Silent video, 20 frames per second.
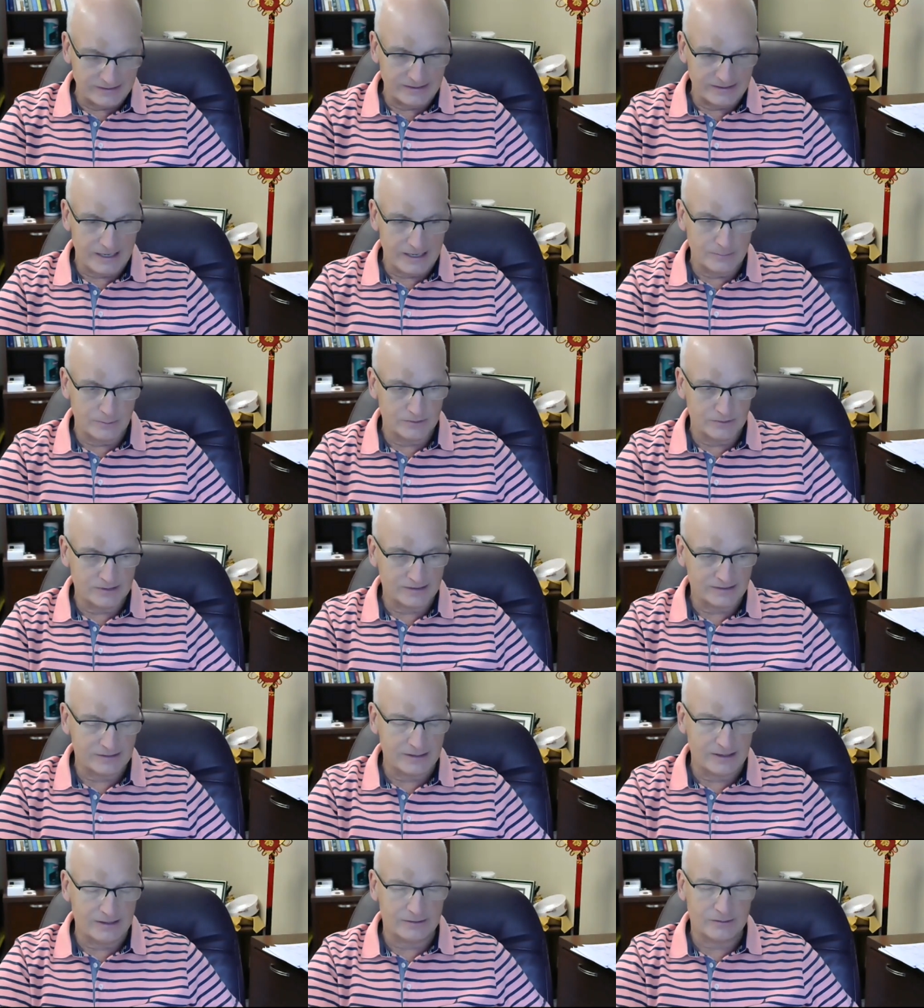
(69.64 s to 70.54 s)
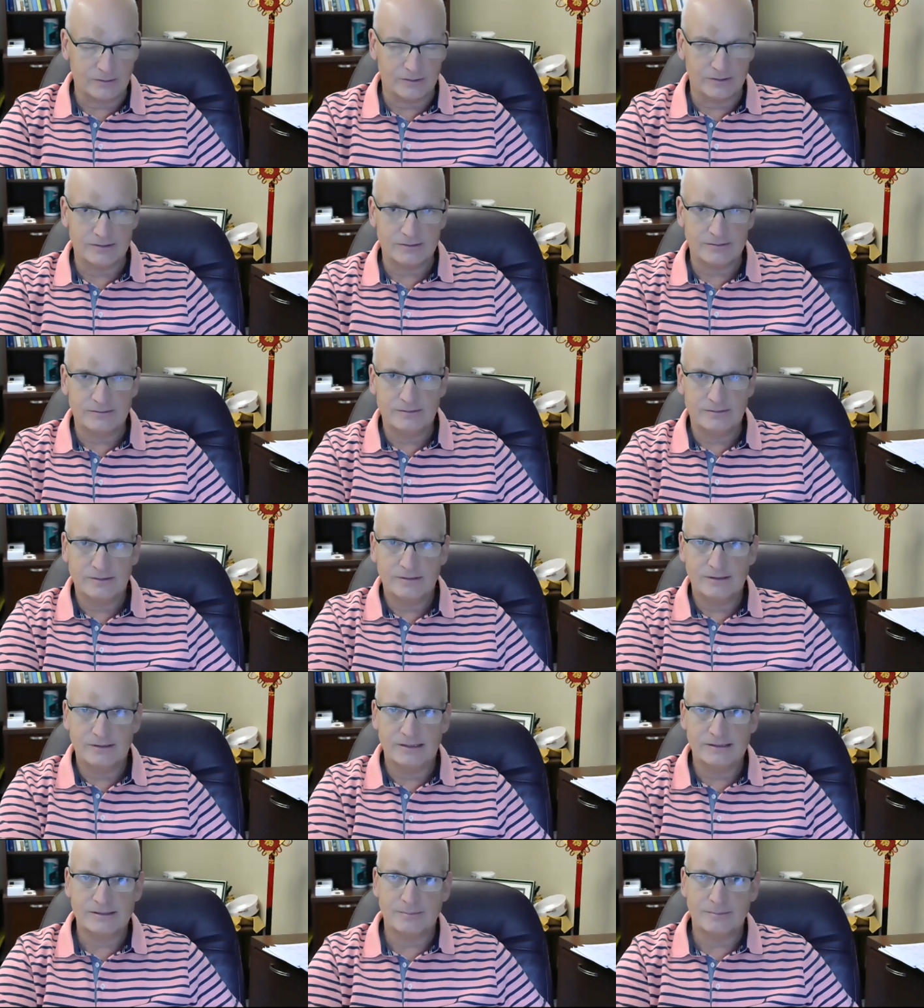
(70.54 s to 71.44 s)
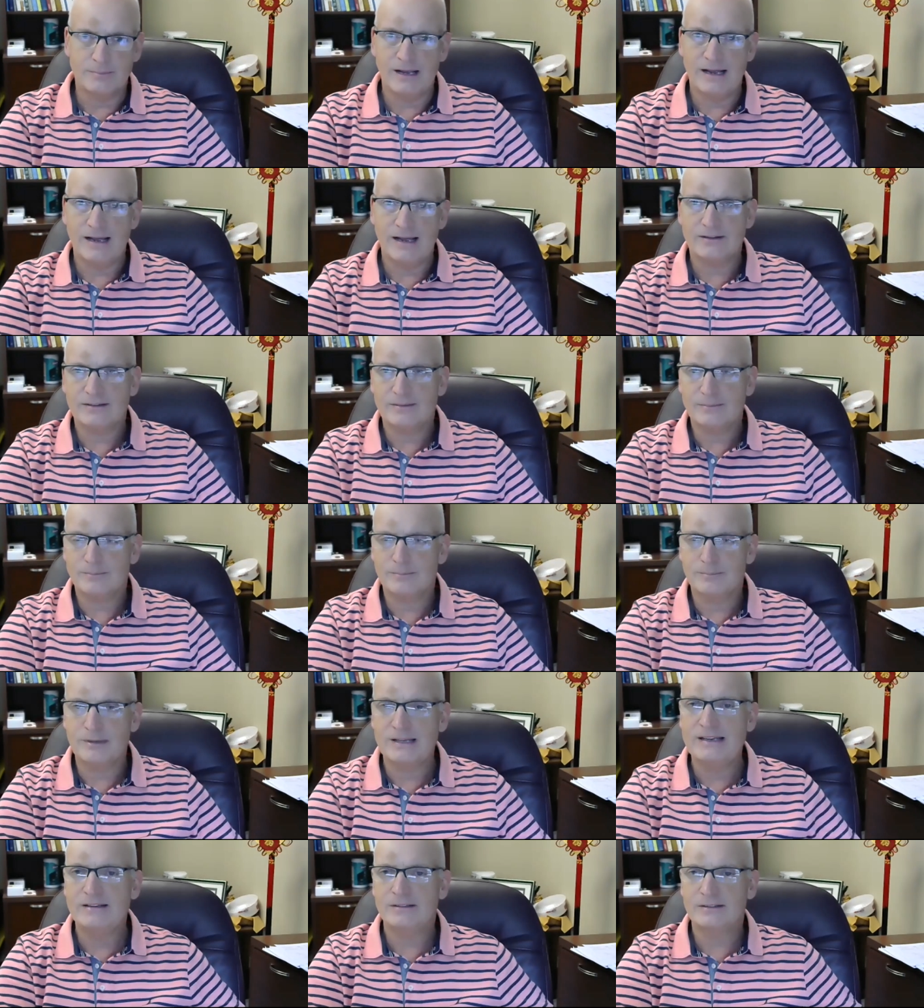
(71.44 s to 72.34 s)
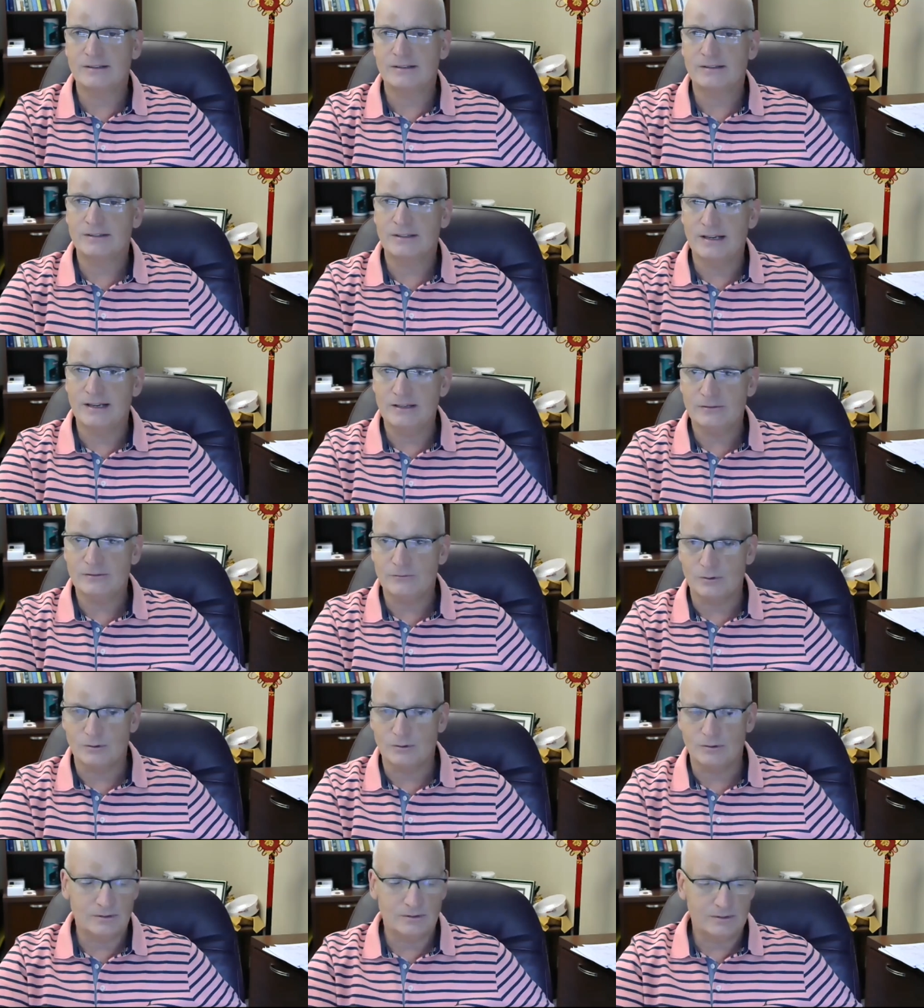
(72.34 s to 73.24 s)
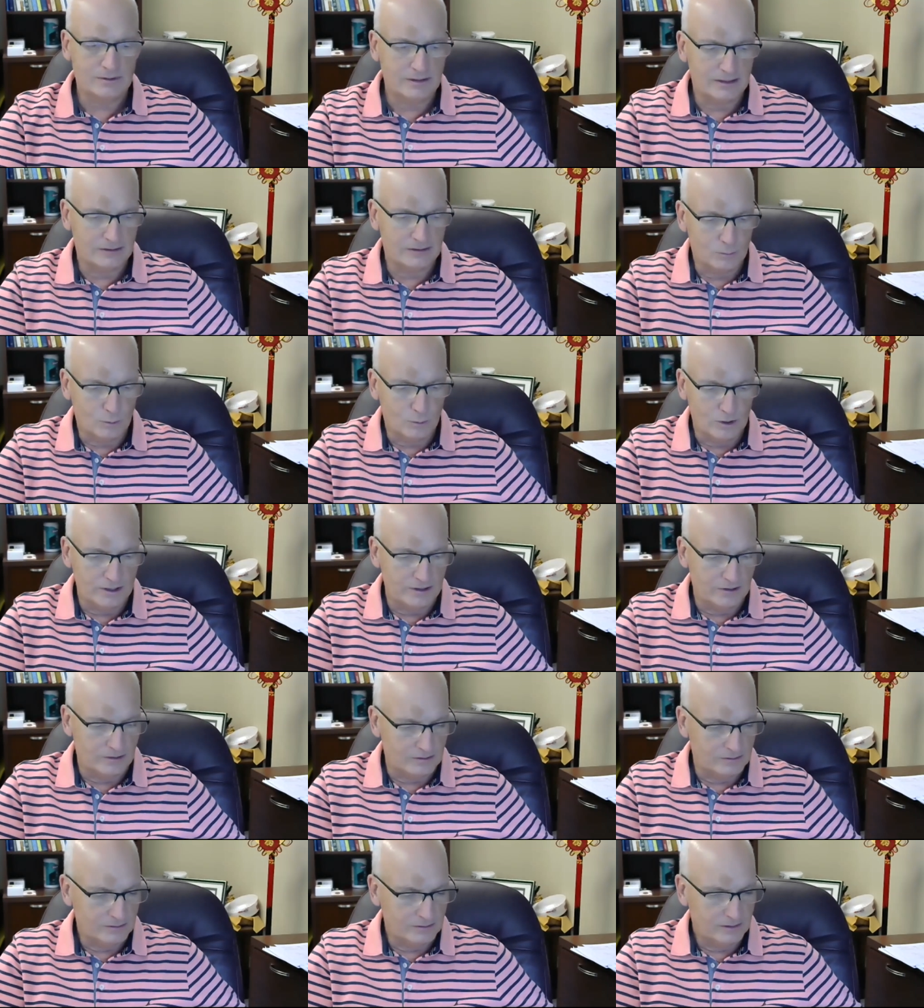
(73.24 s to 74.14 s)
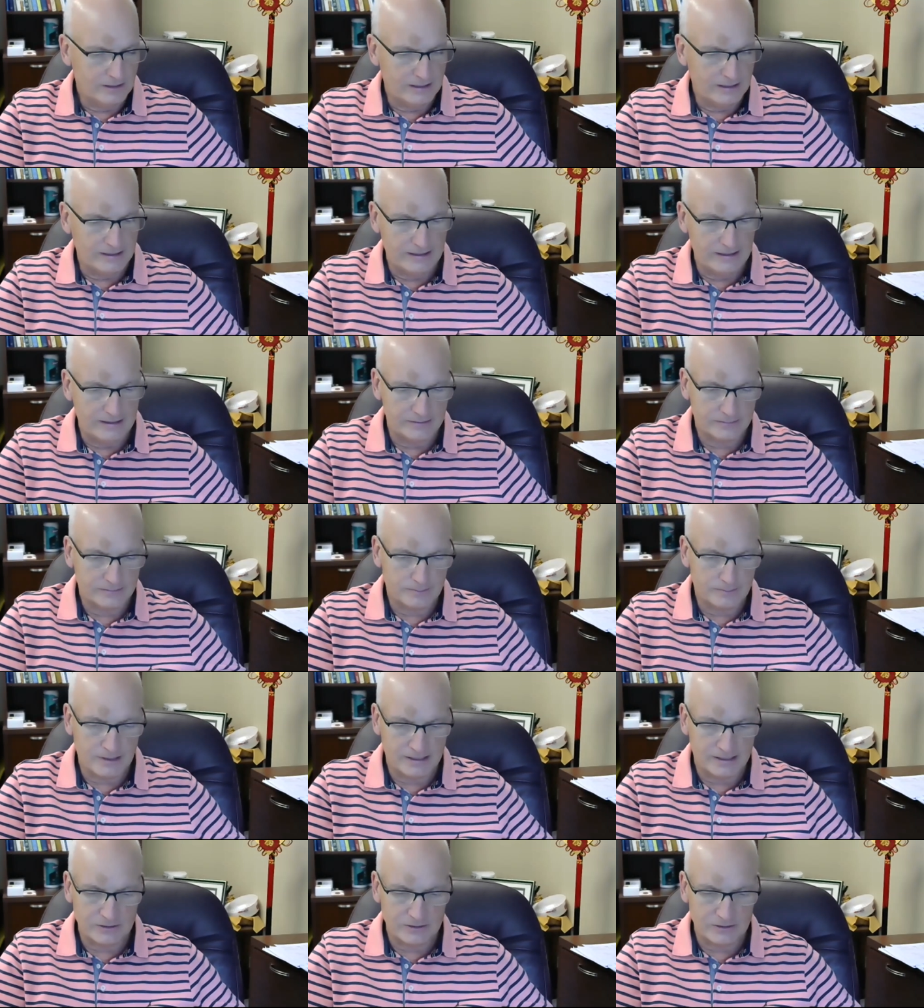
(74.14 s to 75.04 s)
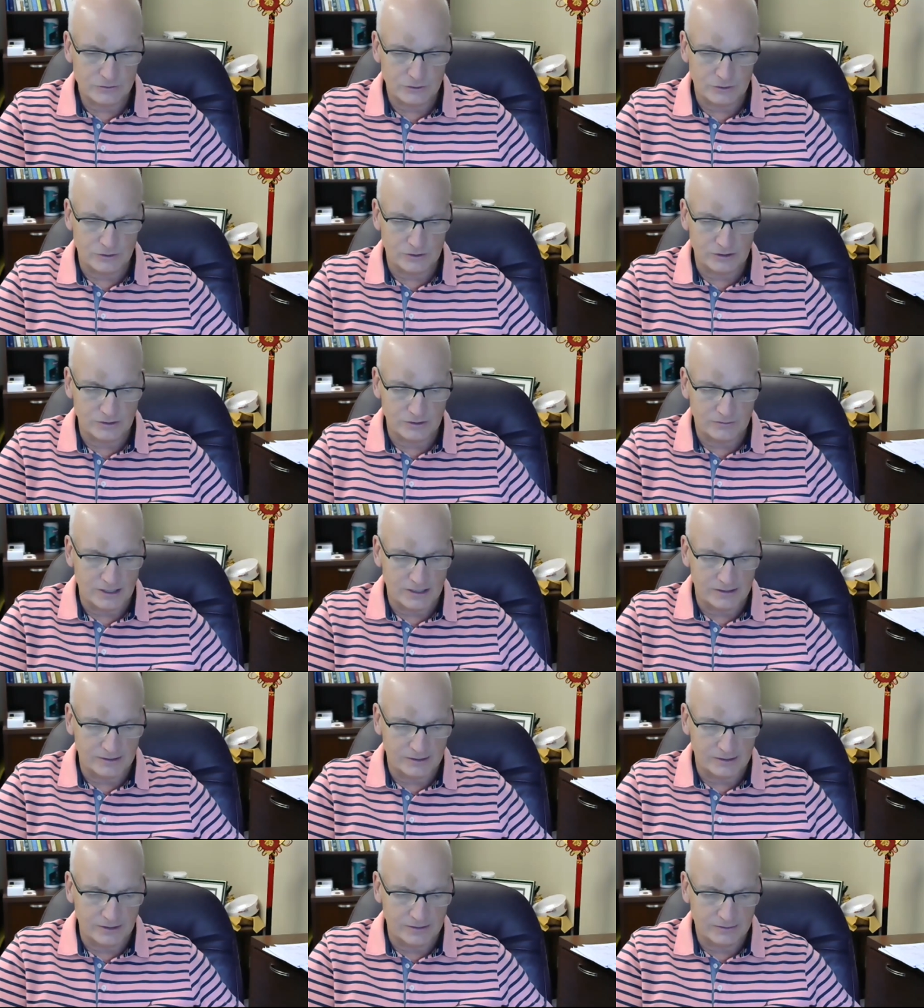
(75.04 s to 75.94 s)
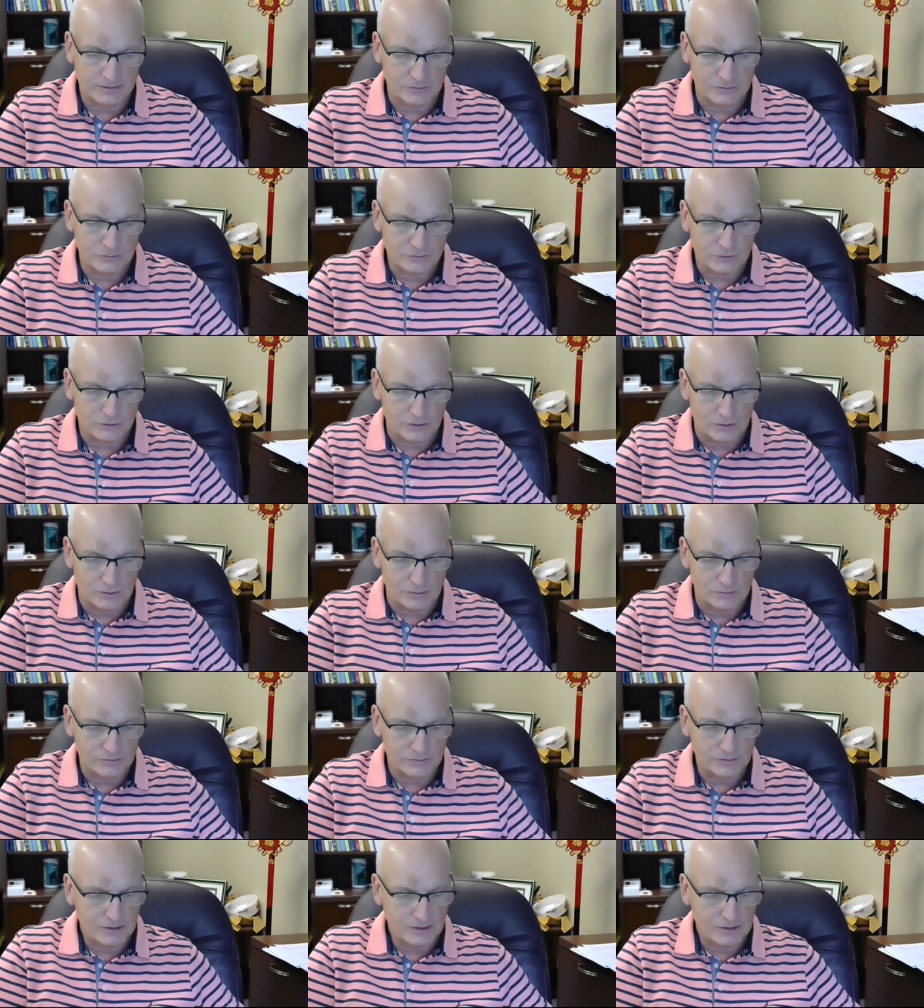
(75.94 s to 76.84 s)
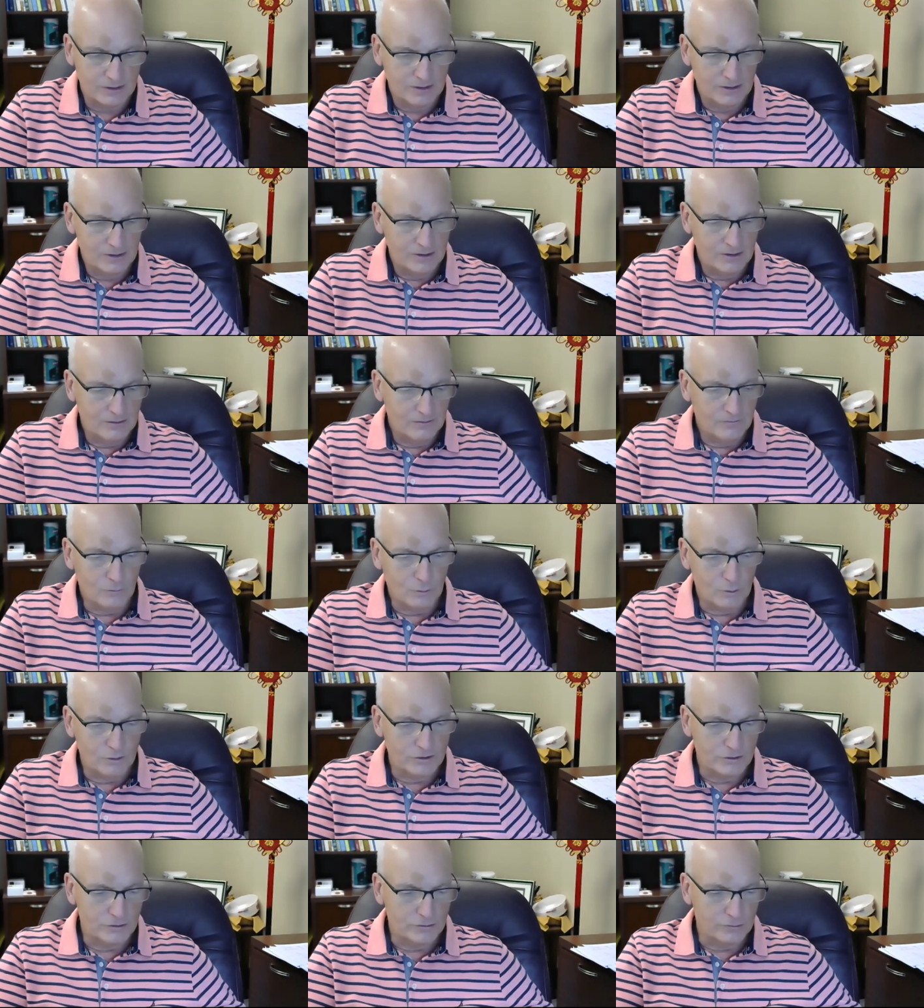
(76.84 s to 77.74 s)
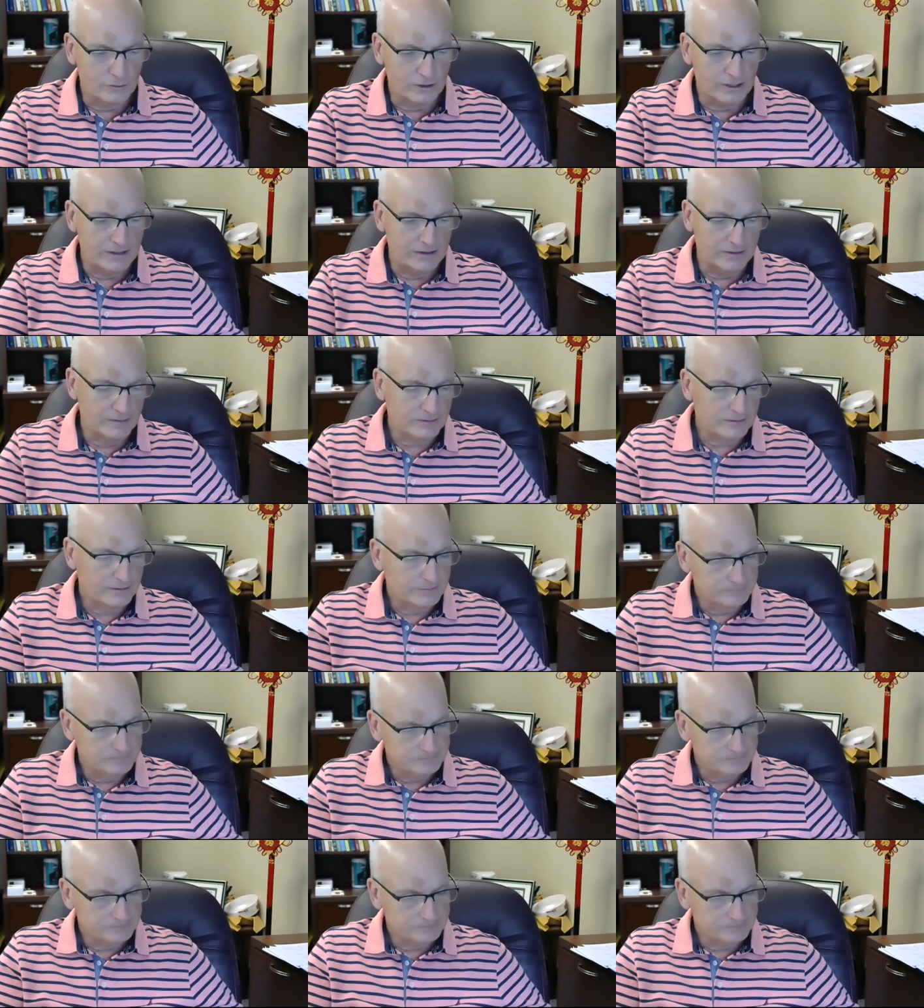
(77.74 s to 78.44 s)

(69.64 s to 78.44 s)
enable success. So it's about being successful as well as making sure you've got good controls for your risk.